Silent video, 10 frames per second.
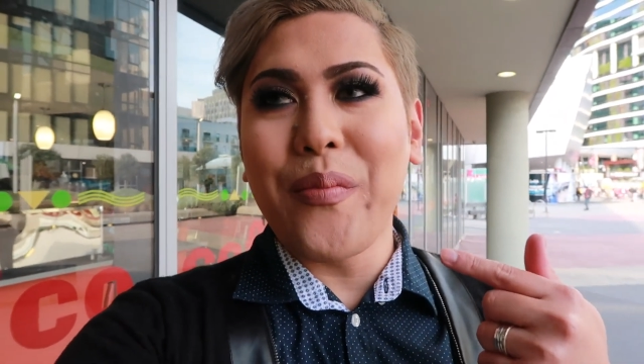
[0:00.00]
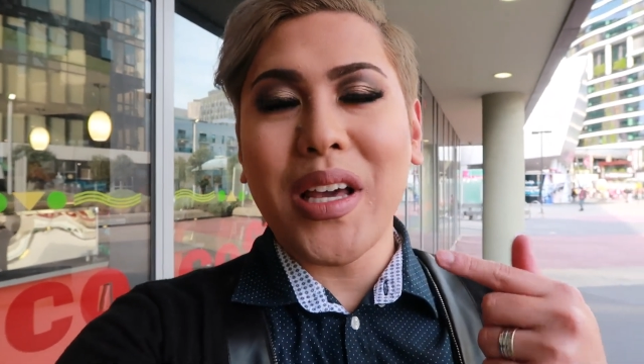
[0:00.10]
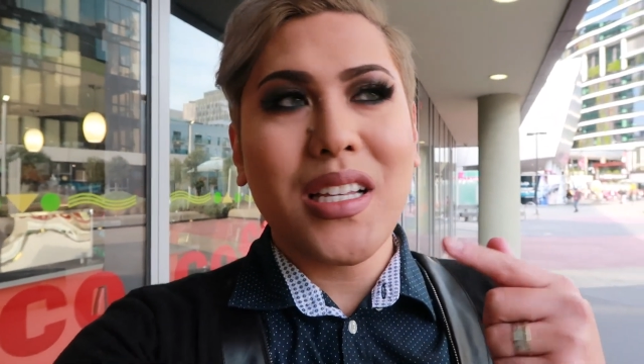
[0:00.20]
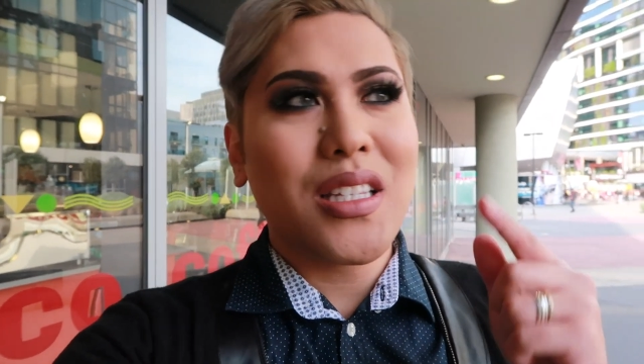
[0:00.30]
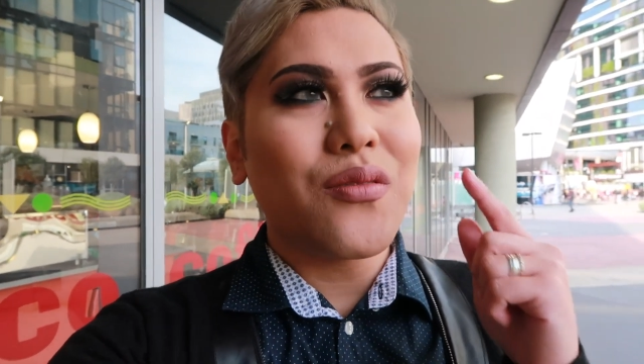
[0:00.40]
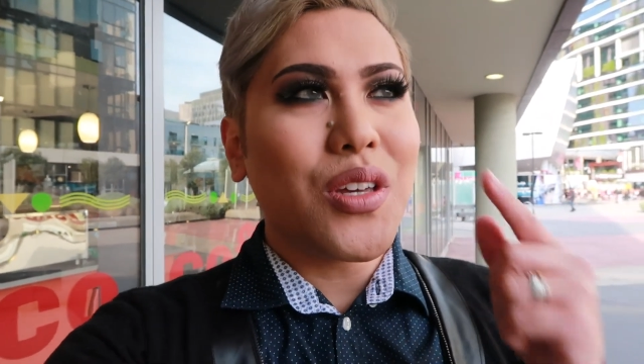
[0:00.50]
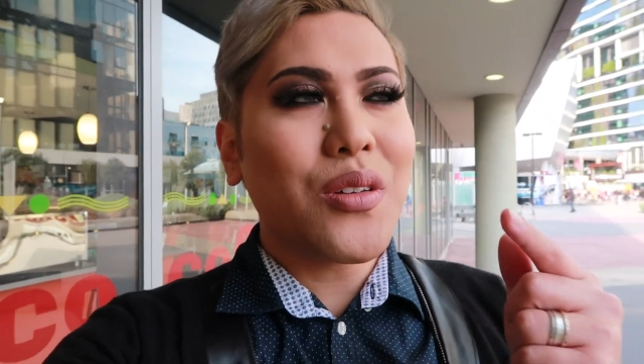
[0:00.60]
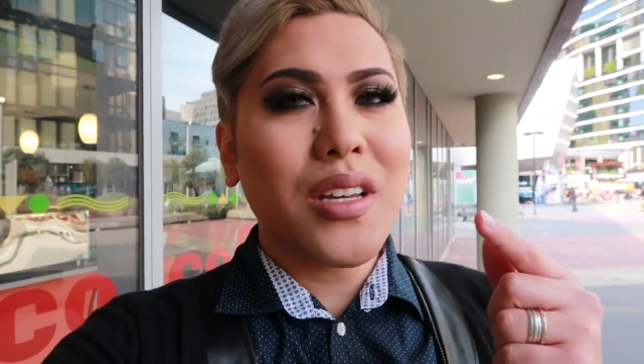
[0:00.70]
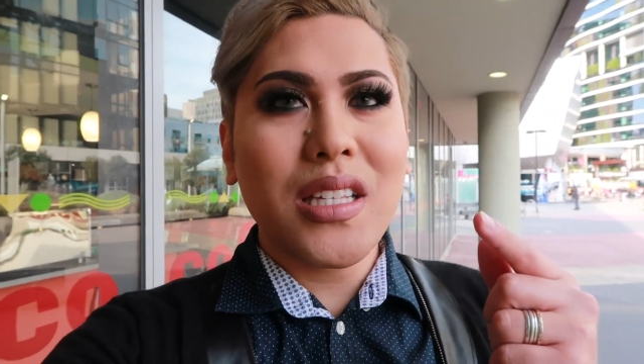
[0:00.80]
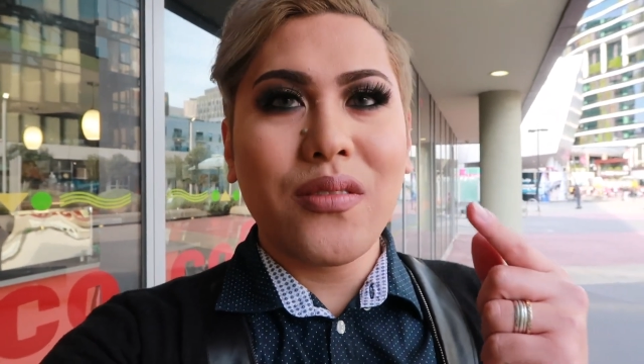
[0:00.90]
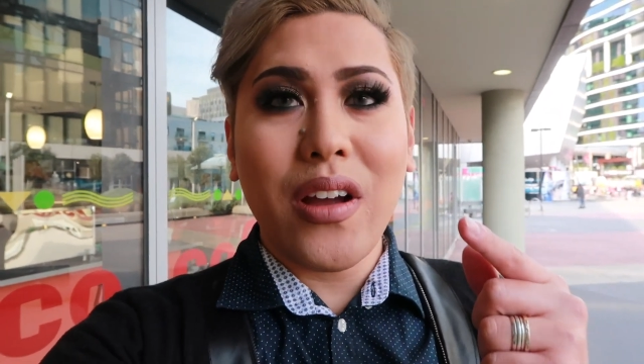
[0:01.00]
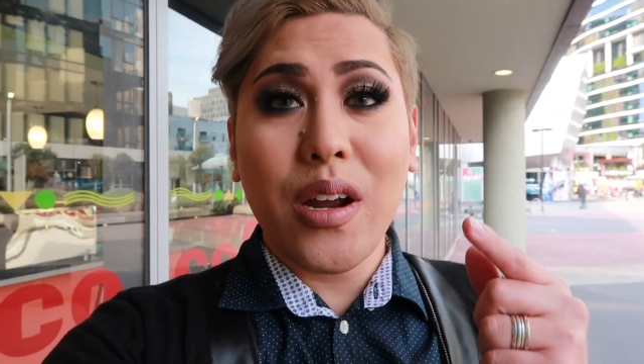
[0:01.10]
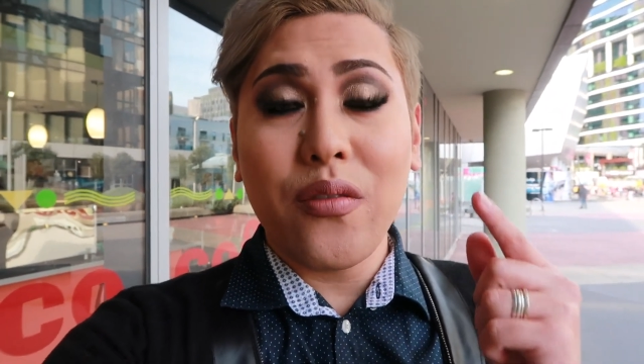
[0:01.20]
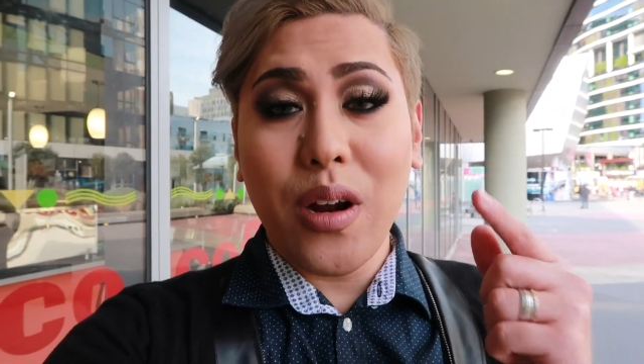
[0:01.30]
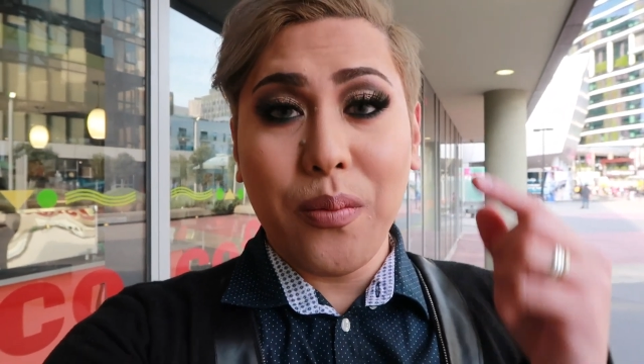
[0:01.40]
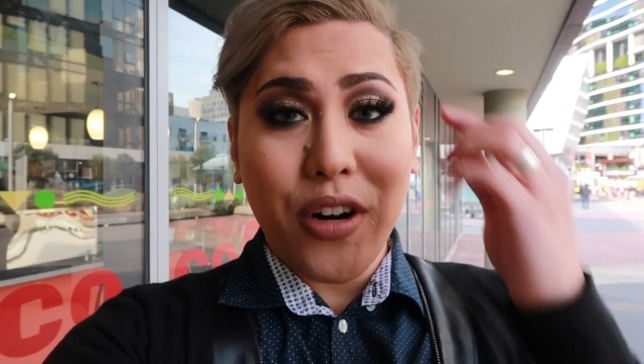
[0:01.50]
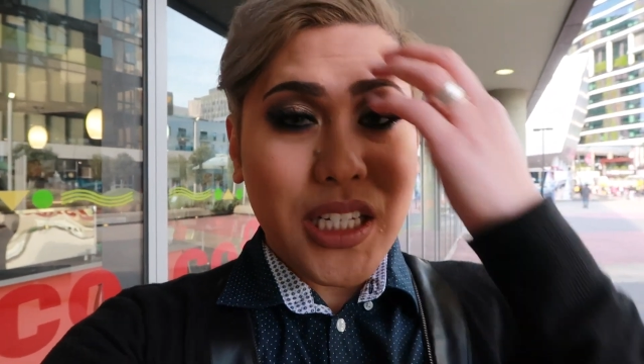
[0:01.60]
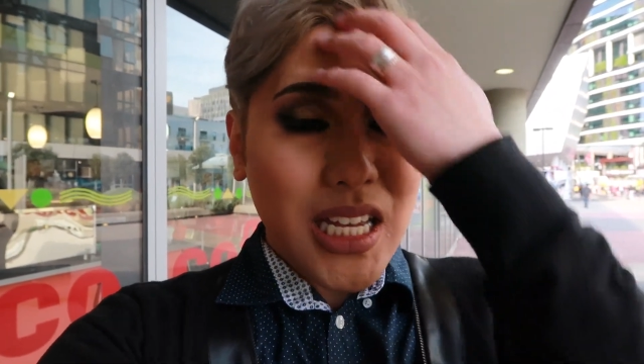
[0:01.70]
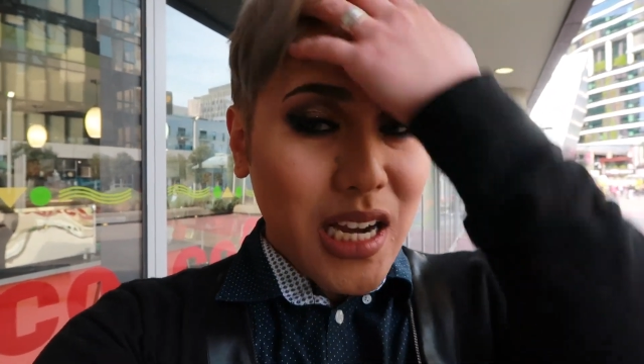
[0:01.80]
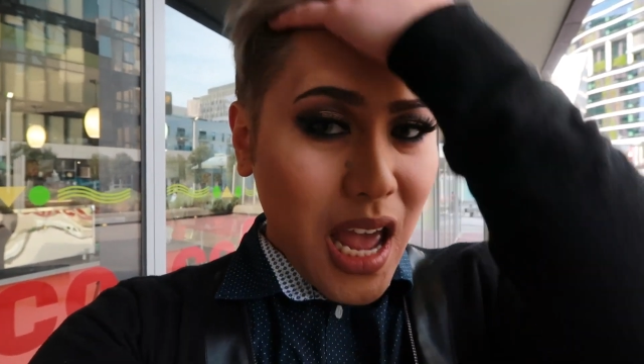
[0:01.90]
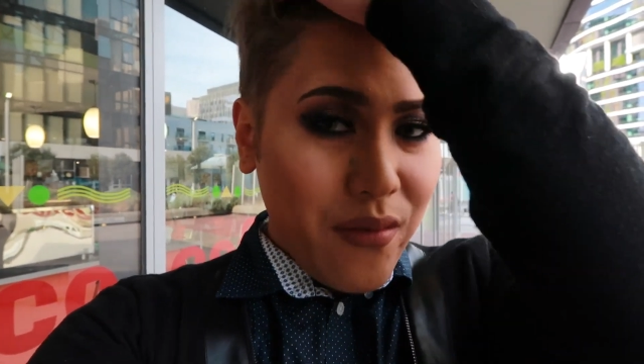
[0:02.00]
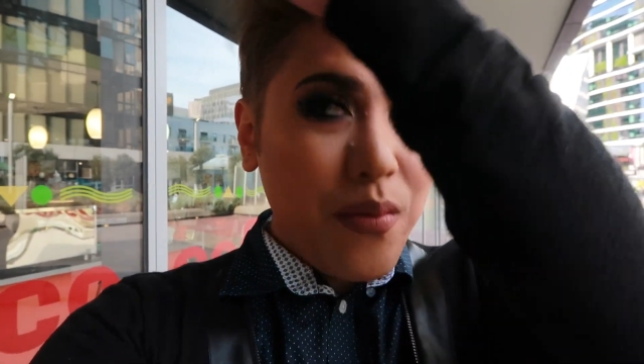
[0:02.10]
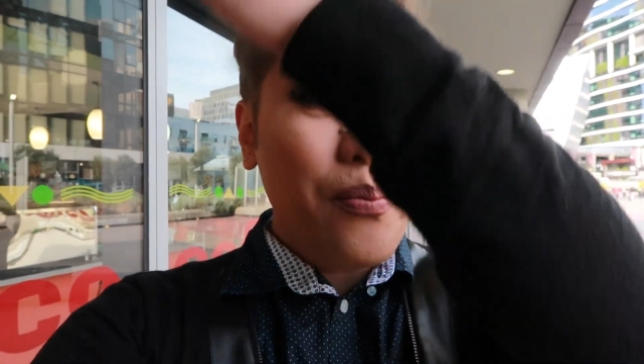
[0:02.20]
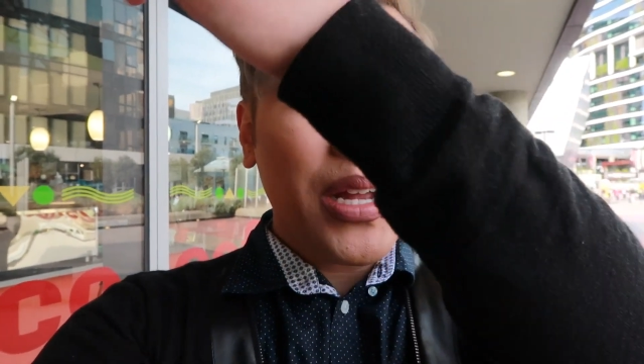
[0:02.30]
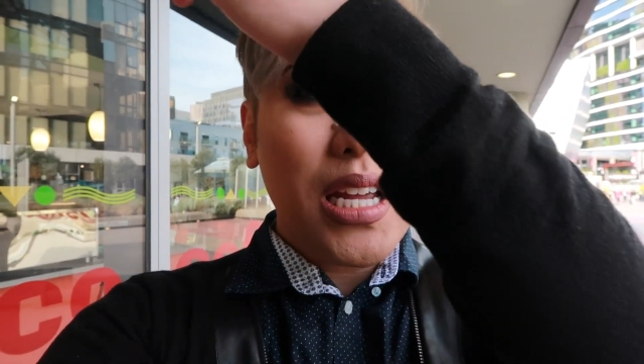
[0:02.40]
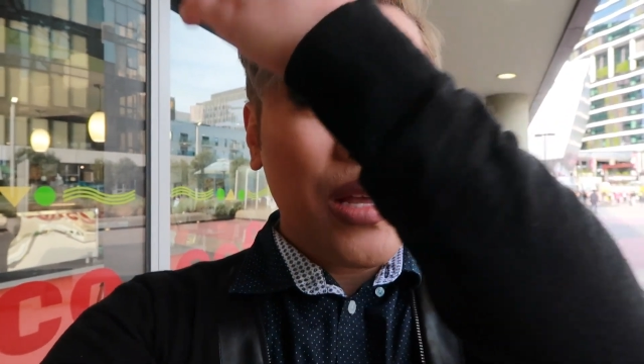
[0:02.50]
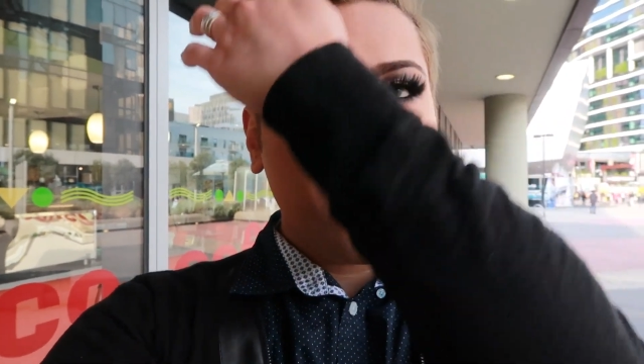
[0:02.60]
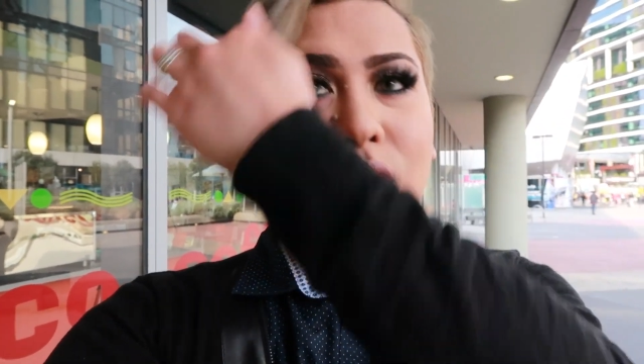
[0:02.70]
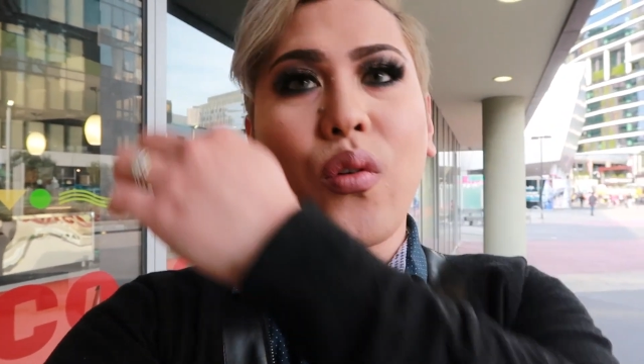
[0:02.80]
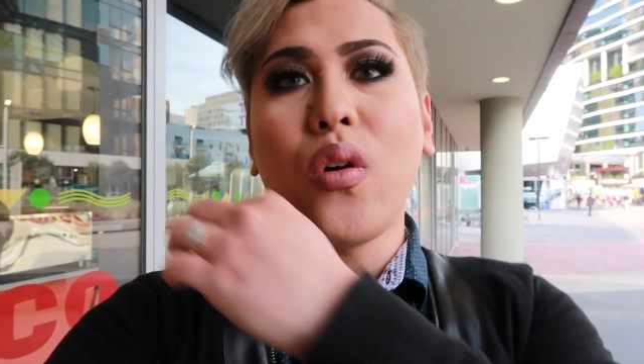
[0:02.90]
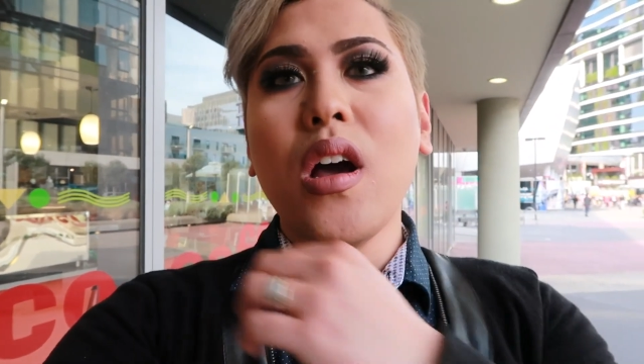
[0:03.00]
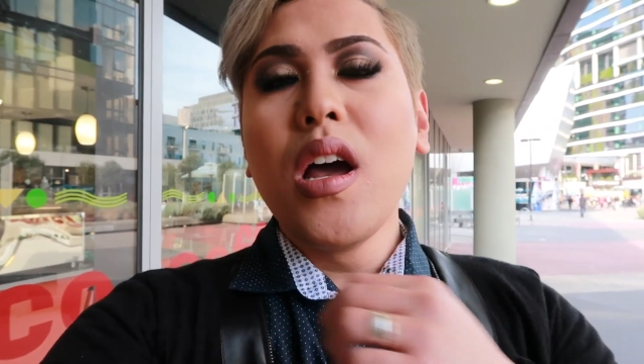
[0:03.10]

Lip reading: because the view here is very, very pretty, and I haven't been here before.